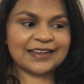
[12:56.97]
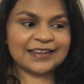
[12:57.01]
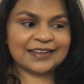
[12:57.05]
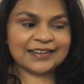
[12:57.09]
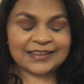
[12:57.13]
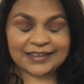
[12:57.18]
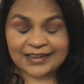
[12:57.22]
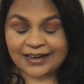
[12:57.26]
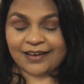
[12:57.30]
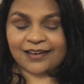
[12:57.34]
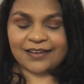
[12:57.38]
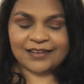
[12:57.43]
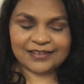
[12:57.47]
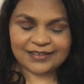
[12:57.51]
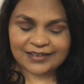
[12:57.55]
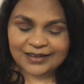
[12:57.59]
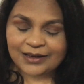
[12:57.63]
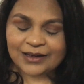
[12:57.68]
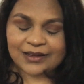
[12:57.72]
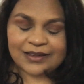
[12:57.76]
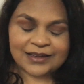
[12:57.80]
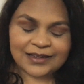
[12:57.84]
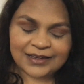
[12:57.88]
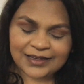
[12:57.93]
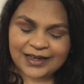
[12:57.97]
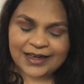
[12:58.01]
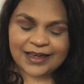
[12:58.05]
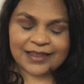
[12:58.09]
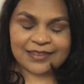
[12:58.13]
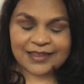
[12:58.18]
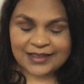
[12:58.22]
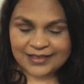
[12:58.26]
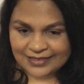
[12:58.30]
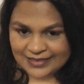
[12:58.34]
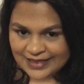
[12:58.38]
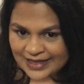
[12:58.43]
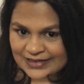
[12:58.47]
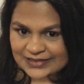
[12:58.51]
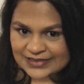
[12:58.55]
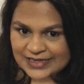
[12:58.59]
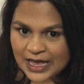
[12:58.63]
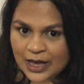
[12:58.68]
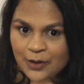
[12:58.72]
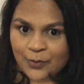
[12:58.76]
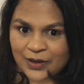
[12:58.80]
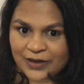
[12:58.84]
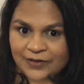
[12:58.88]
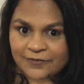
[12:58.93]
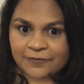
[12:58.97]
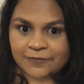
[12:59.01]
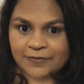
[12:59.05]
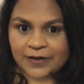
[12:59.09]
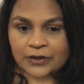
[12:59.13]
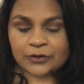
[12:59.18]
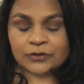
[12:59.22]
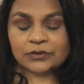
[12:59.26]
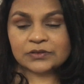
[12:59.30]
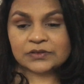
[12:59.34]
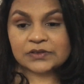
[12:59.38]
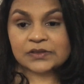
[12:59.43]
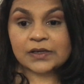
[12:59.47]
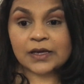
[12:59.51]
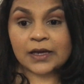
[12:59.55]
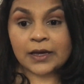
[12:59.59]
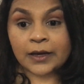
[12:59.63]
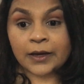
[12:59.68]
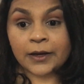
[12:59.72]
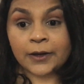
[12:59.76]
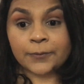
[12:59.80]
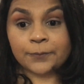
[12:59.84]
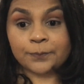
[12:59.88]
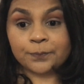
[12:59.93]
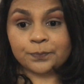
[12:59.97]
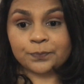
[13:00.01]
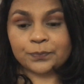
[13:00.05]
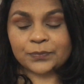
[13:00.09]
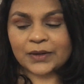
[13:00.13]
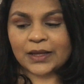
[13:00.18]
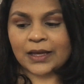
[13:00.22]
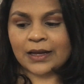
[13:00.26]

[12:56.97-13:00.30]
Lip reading: yeah, I think that's how I felt. And